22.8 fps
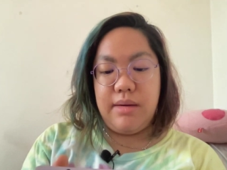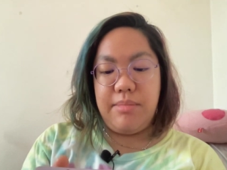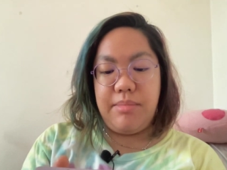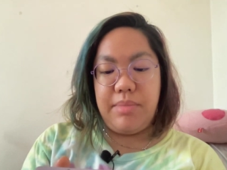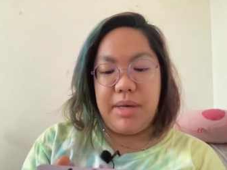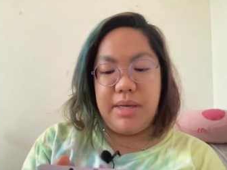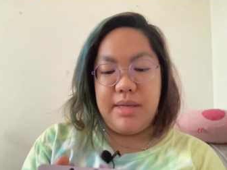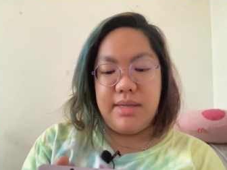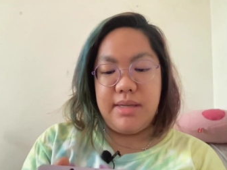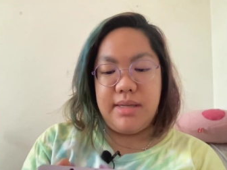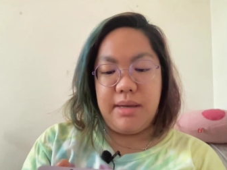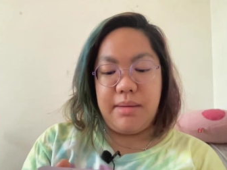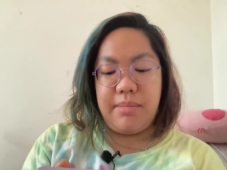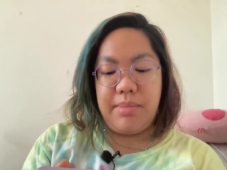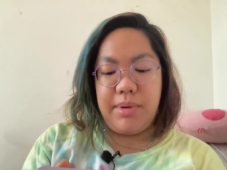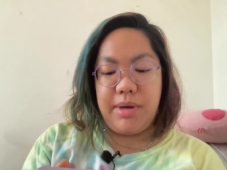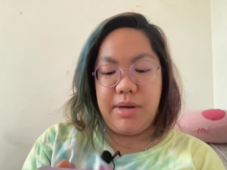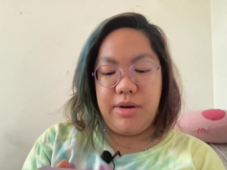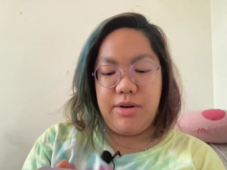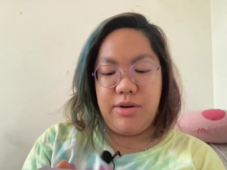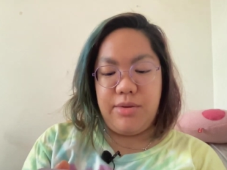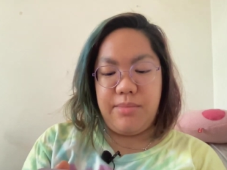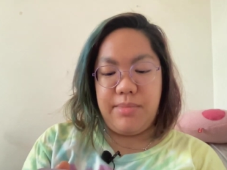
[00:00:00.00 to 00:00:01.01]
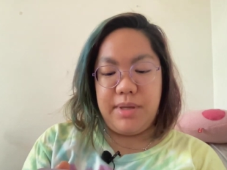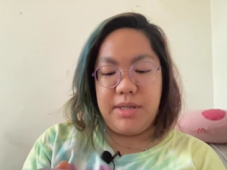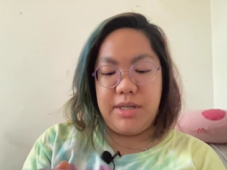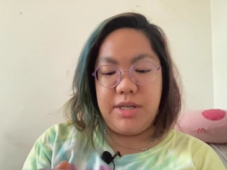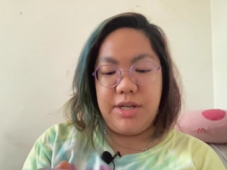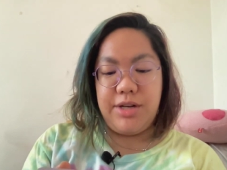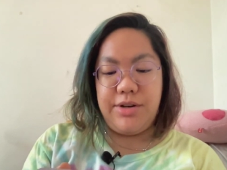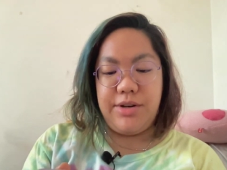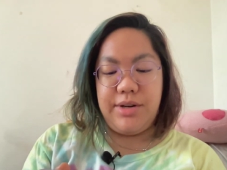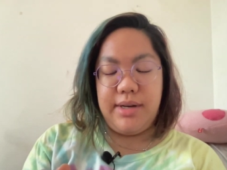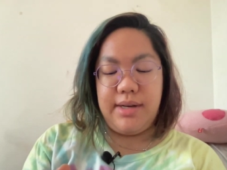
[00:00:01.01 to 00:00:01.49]
basic beginner
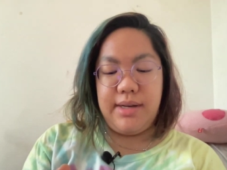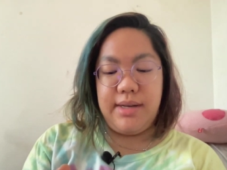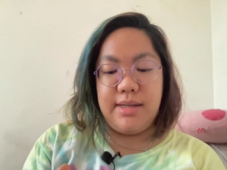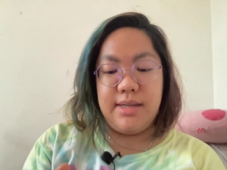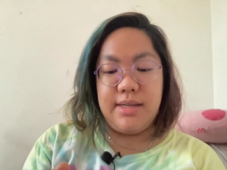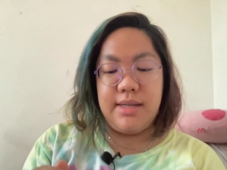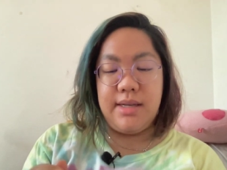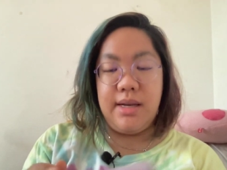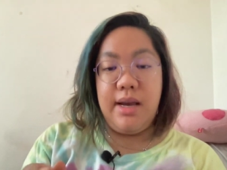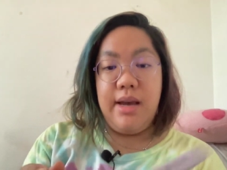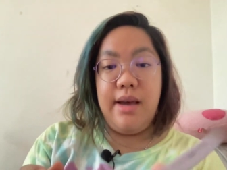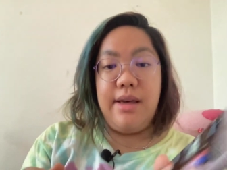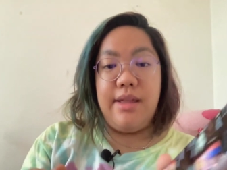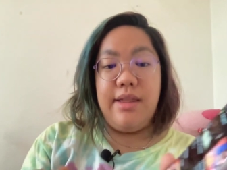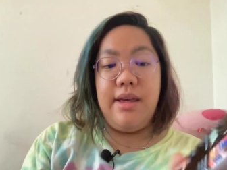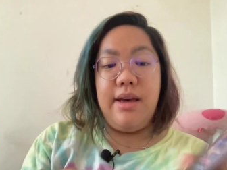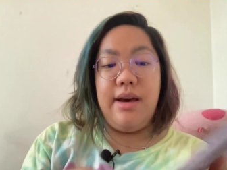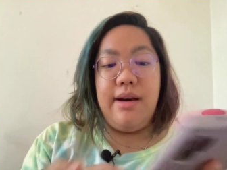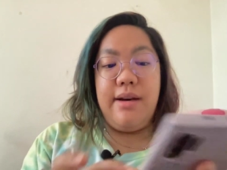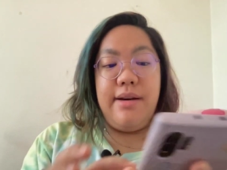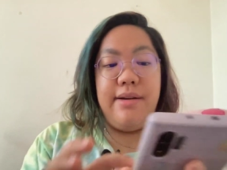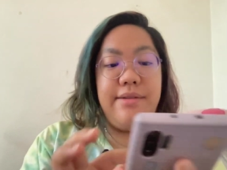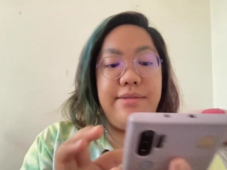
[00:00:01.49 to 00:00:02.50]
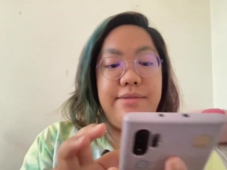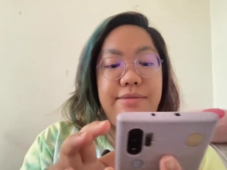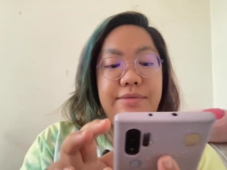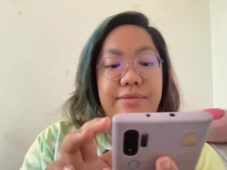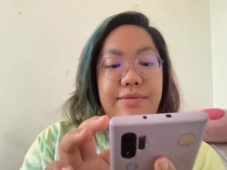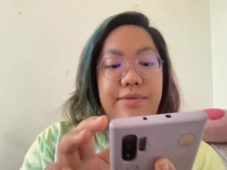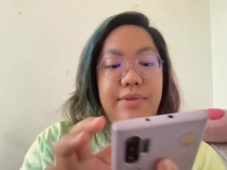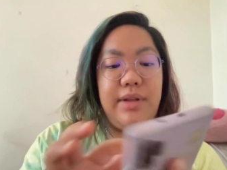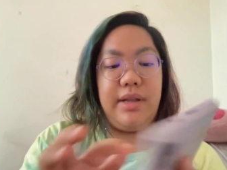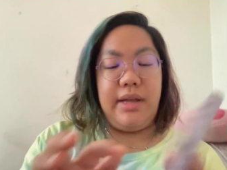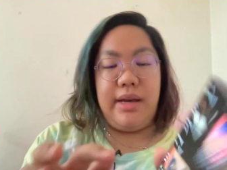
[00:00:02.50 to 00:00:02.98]
materials. They
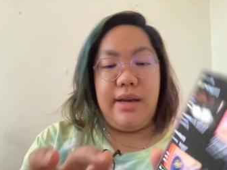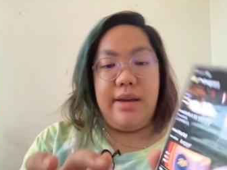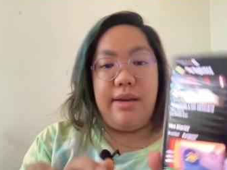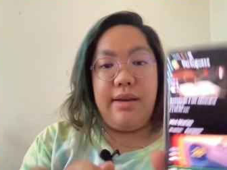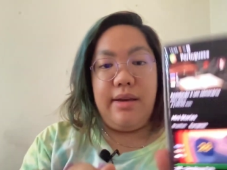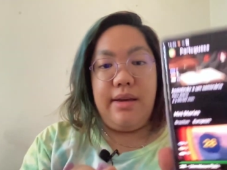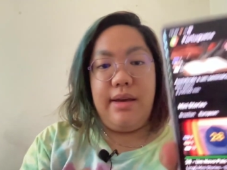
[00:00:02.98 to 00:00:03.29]
have like